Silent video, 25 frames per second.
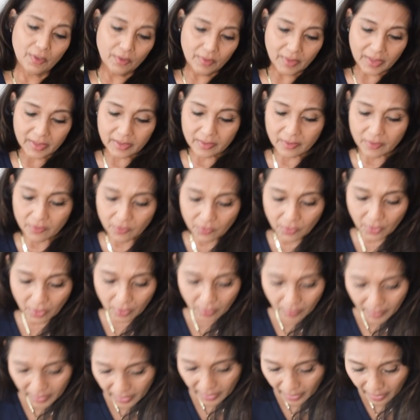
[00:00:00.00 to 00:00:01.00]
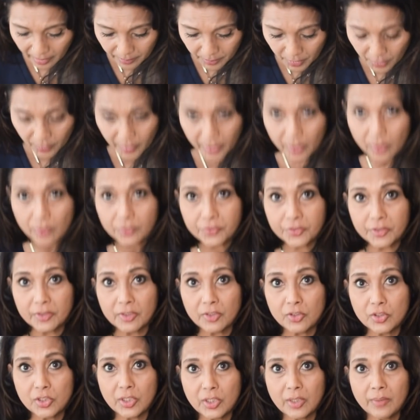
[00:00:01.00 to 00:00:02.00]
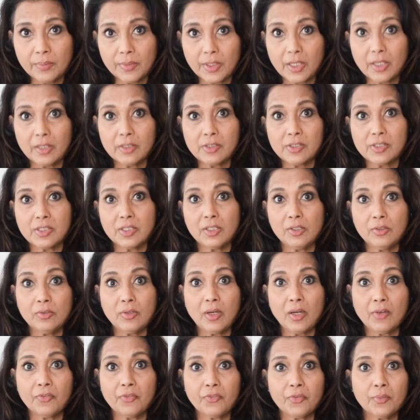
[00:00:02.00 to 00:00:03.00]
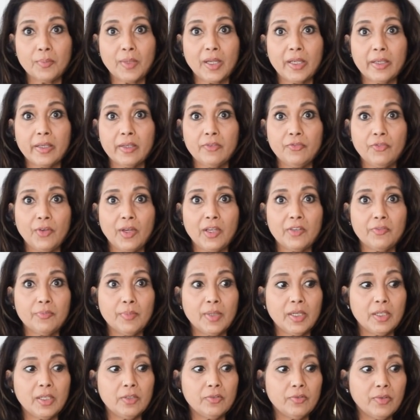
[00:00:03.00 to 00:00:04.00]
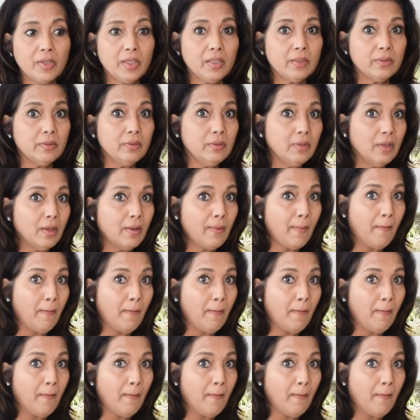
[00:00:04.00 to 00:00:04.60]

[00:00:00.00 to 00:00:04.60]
let this go and I'm going off to the gym and I'll see you after my 5-mile run.